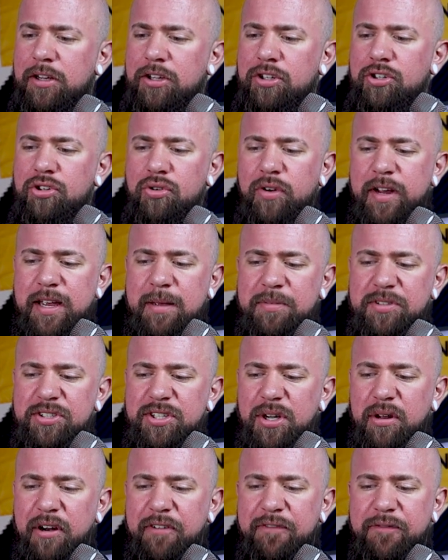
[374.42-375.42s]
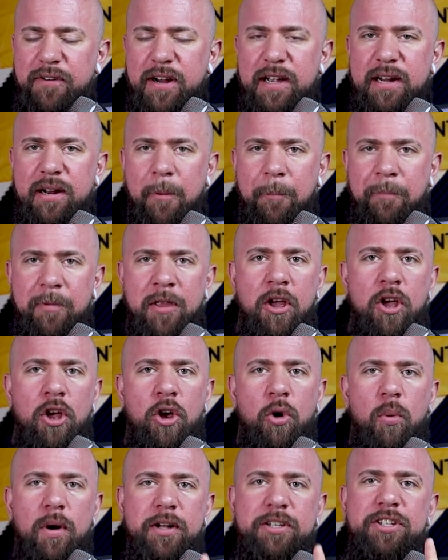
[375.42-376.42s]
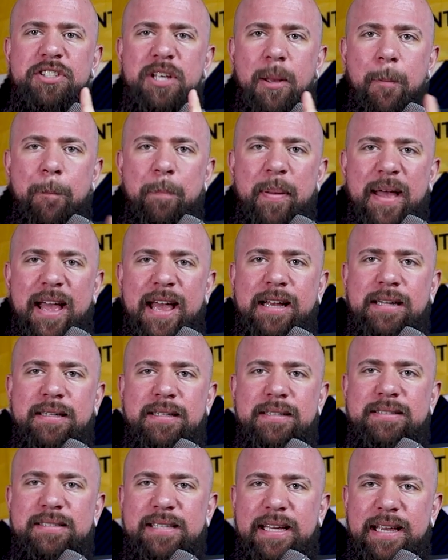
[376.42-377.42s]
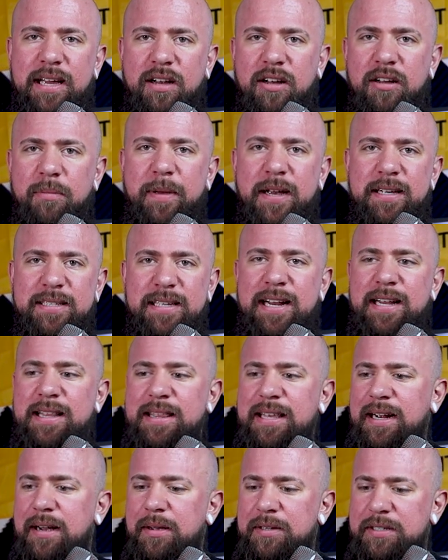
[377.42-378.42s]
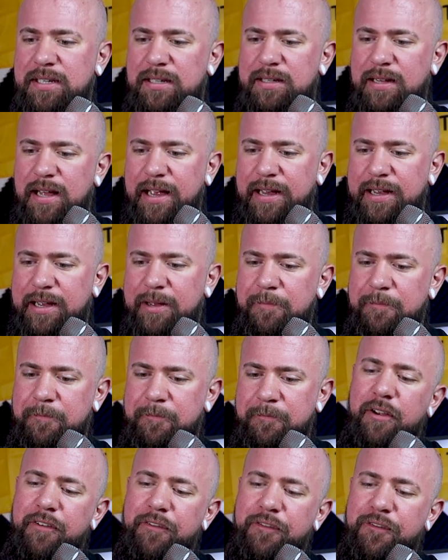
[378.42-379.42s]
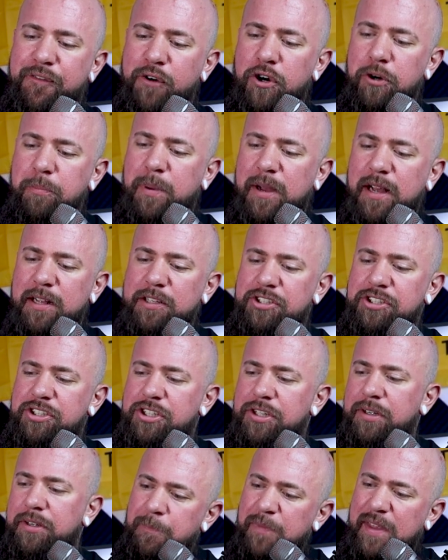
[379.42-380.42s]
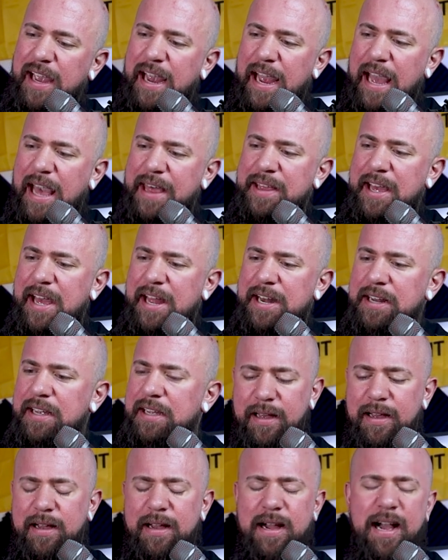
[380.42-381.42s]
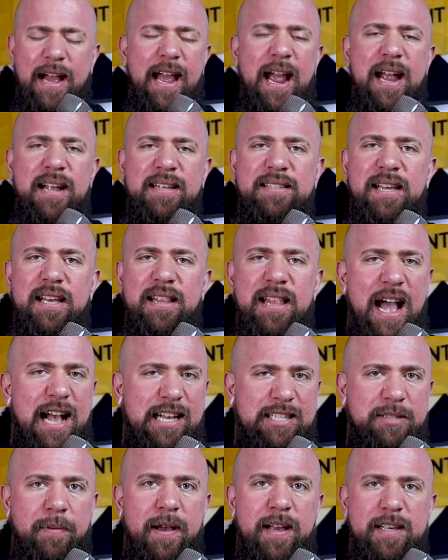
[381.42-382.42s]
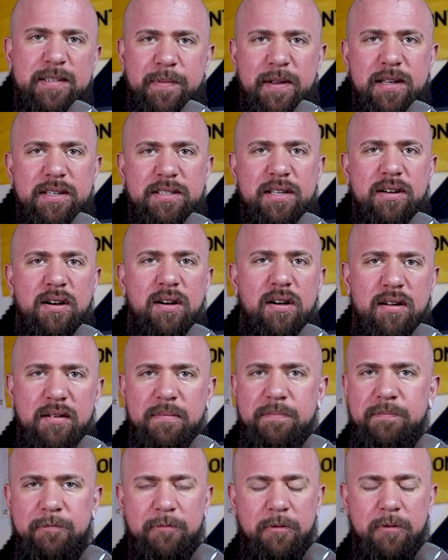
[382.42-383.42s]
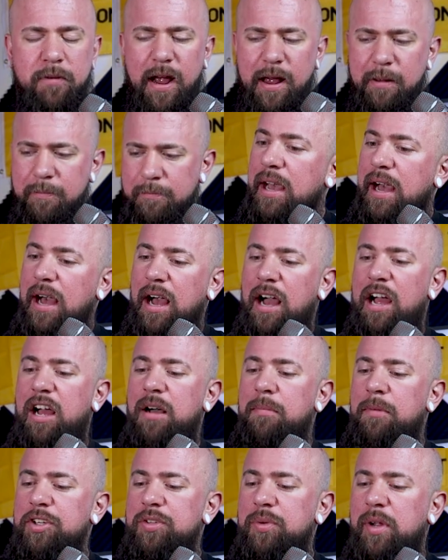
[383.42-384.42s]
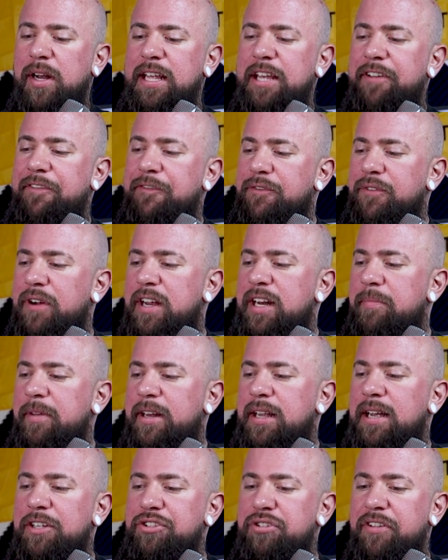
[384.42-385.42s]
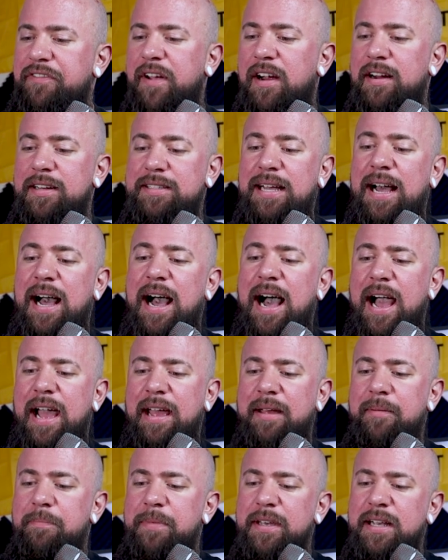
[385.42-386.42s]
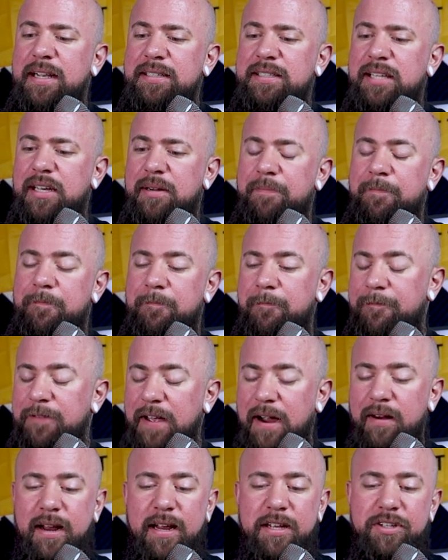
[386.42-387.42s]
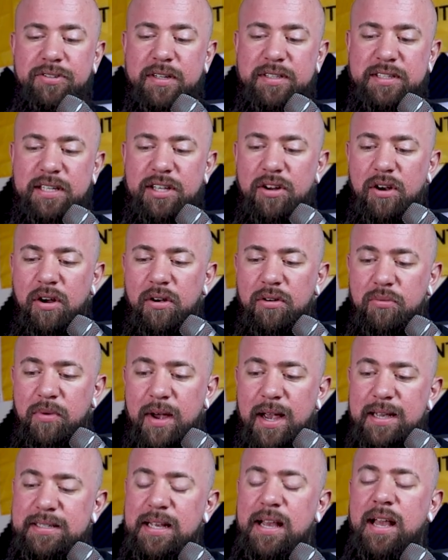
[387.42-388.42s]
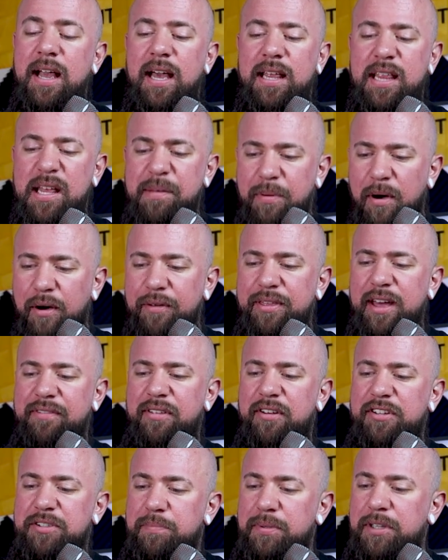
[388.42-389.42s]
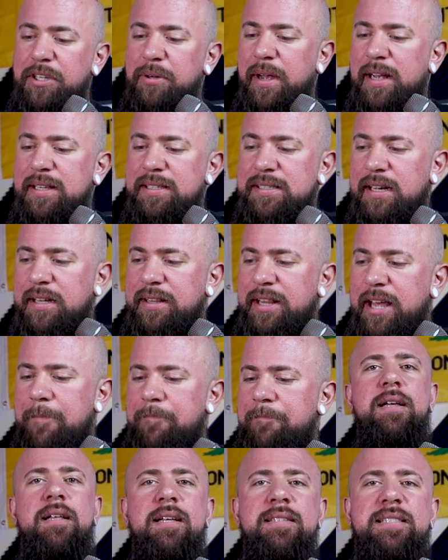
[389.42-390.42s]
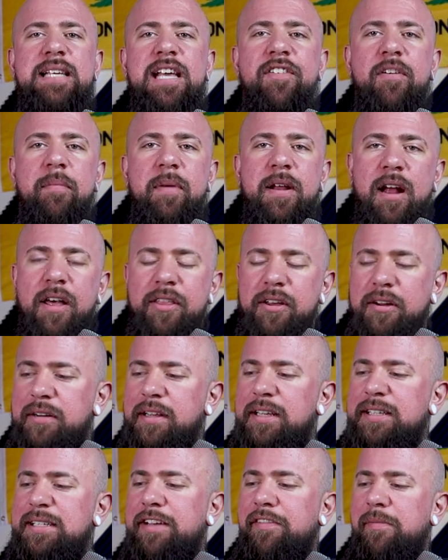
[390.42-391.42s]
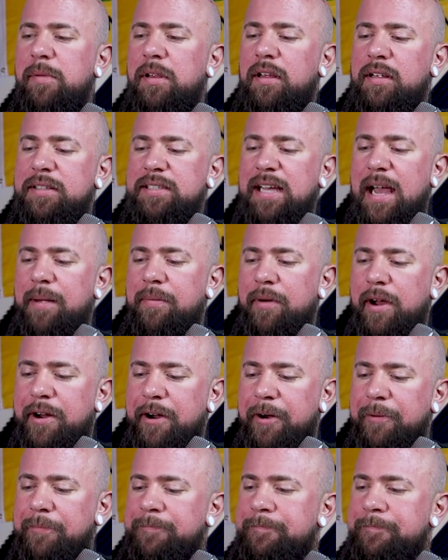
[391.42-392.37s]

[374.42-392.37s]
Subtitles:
Cream Soda Freedom, which is a big deal because I didn't think I was gonna like it. Fruit Punch, and then I hate to say last place because they're all great. I almost wanna give Freedom and Country Fair a tie because they're very interesting in their own ways. They both have those blue hints on them. Let's give them a little tiebreaker.